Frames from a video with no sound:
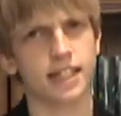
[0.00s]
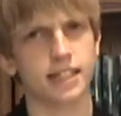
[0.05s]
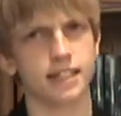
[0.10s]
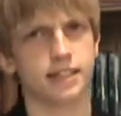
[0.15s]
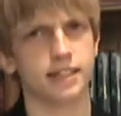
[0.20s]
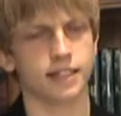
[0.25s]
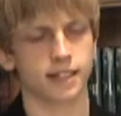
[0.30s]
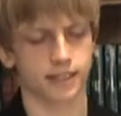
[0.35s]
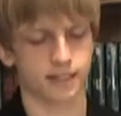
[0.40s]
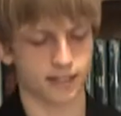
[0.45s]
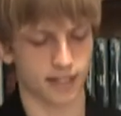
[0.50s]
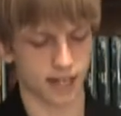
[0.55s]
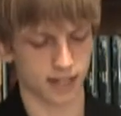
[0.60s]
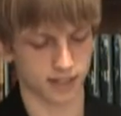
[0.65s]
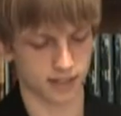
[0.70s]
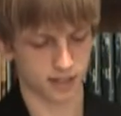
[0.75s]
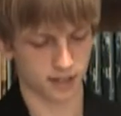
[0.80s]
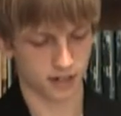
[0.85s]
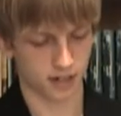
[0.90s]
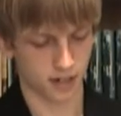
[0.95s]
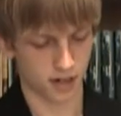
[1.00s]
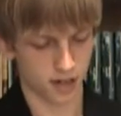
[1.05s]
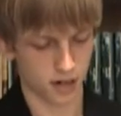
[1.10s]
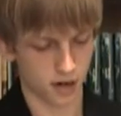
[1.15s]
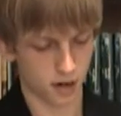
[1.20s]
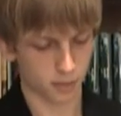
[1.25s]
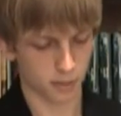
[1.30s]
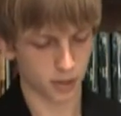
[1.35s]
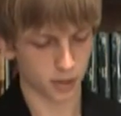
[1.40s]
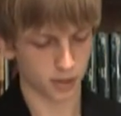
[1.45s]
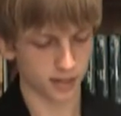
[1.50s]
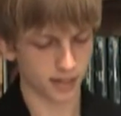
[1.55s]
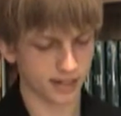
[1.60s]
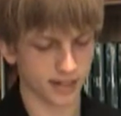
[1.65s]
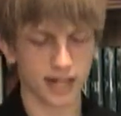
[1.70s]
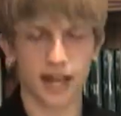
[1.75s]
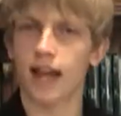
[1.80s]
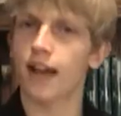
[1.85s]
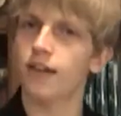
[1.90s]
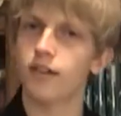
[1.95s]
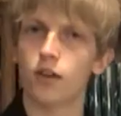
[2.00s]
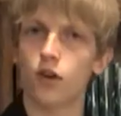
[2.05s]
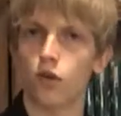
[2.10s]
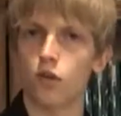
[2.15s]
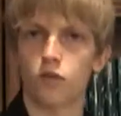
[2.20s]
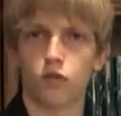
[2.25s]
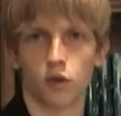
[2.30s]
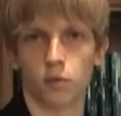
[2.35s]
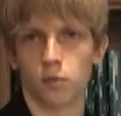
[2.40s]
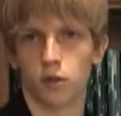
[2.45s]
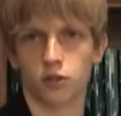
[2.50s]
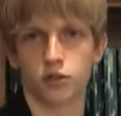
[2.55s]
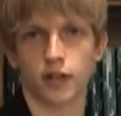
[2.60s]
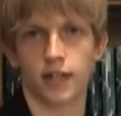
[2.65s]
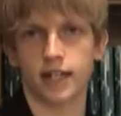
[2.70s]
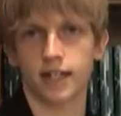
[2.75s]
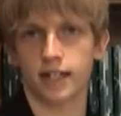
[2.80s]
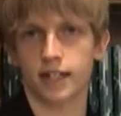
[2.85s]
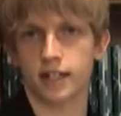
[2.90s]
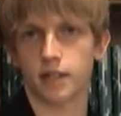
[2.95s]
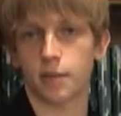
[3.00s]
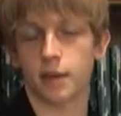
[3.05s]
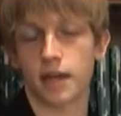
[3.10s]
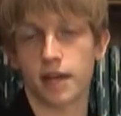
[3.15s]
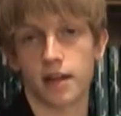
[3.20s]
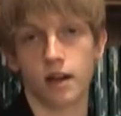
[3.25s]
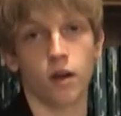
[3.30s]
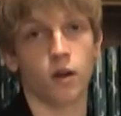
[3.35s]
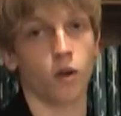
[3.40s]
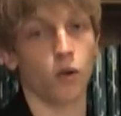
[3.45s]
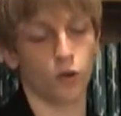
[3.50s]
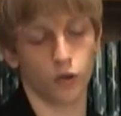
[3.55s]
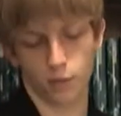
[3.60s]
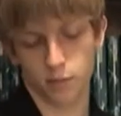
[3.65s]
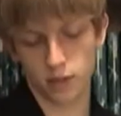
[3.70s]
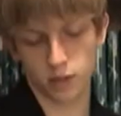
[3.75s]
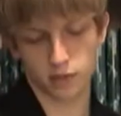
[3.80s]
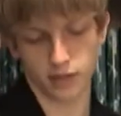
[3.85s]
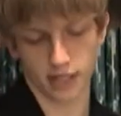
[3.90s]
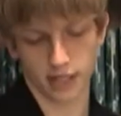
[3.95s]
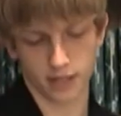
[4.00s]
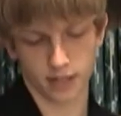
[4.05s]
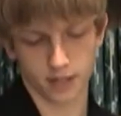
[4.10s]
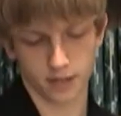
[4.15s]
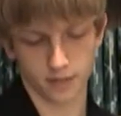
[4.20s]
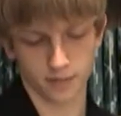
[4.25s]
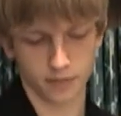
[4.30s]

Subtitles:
his success, Berlin had no formal training in the piano or music.